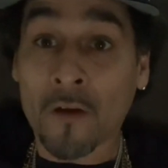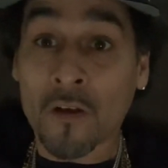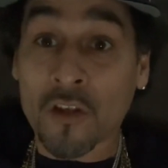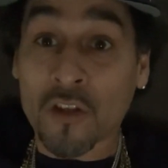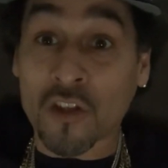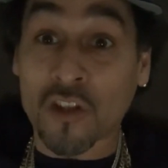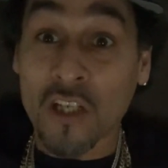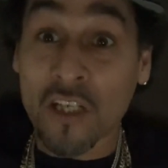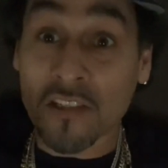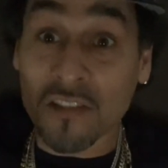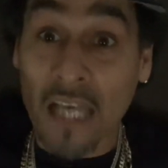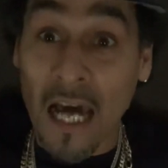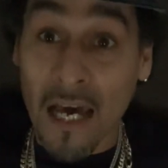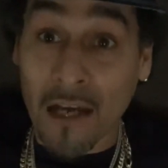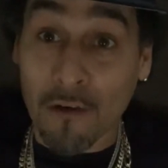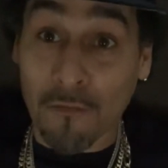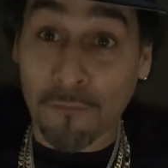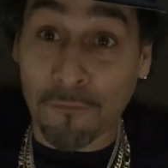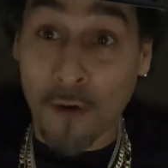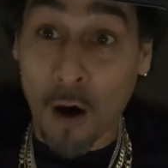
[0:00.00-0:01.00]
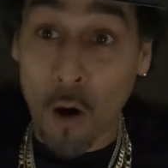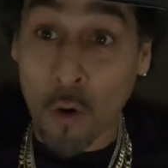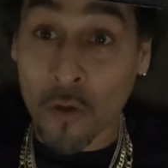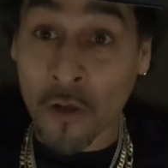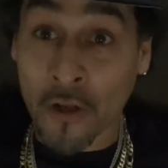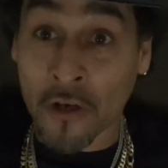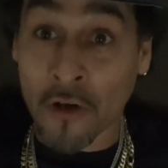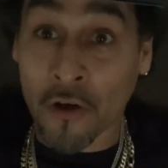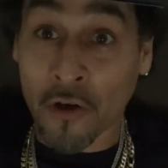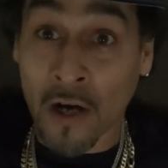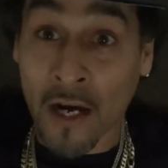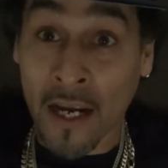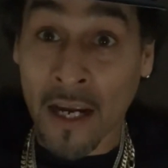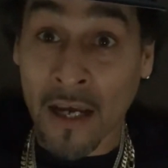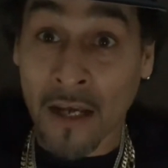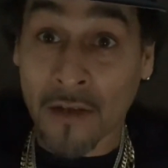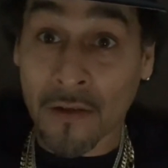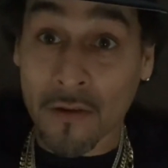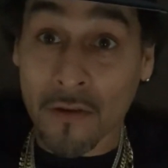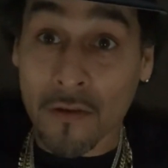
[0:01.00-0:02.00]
She's got a phone in her hand.